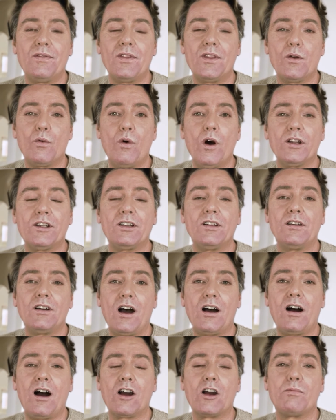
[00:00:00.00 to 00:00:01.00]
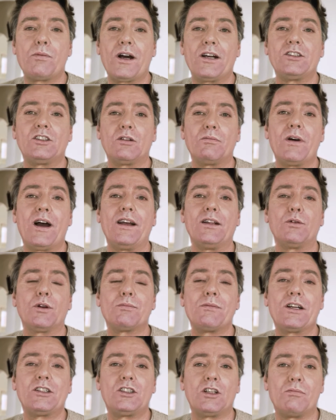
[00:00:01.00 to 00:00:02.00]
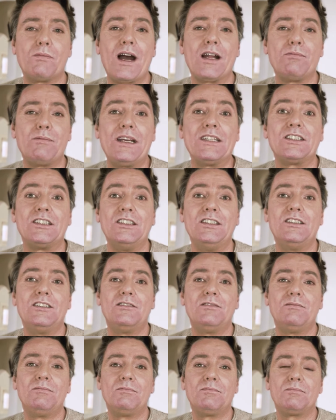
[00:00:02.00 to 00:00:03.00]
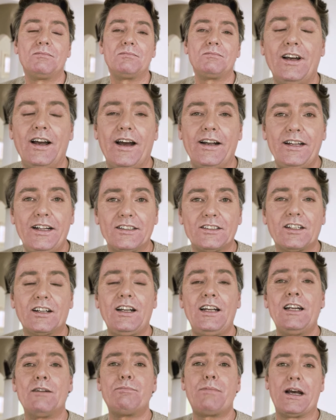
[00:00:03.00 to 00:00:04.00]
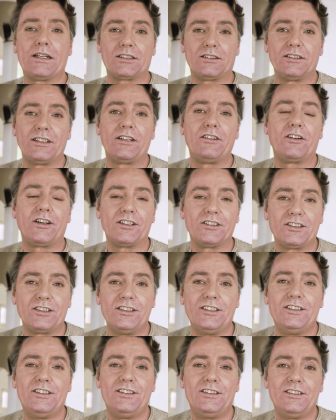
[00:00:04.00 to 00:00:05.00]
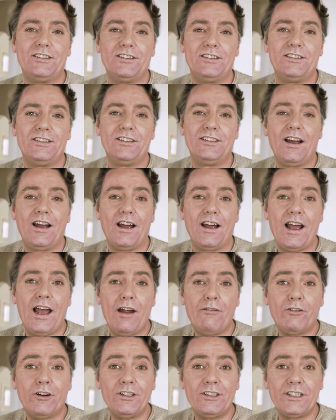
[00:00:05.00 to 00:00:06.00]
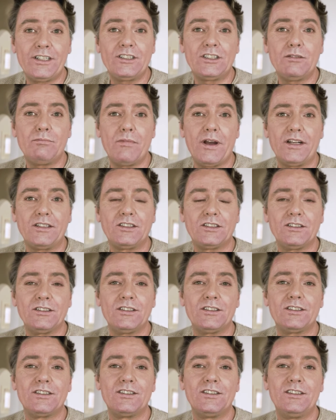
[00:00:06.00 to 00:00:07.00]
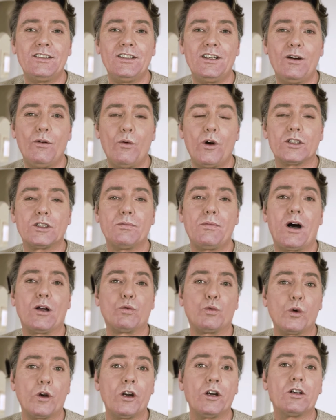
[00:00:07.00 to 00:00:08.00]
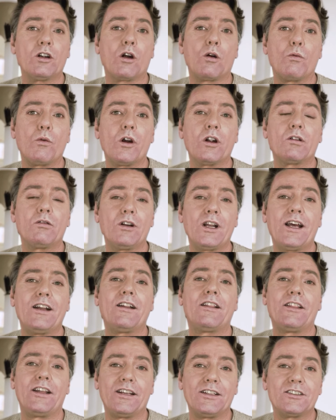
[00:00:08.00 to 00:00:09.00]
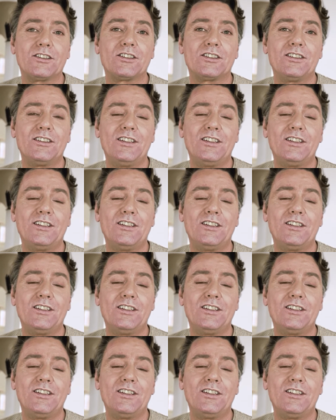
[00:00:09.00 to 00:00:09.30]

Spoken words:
What occupies your mind? What makes your mind busy? And here's a clear pattern that you can see. Everything she mentioned was about work or work-related things.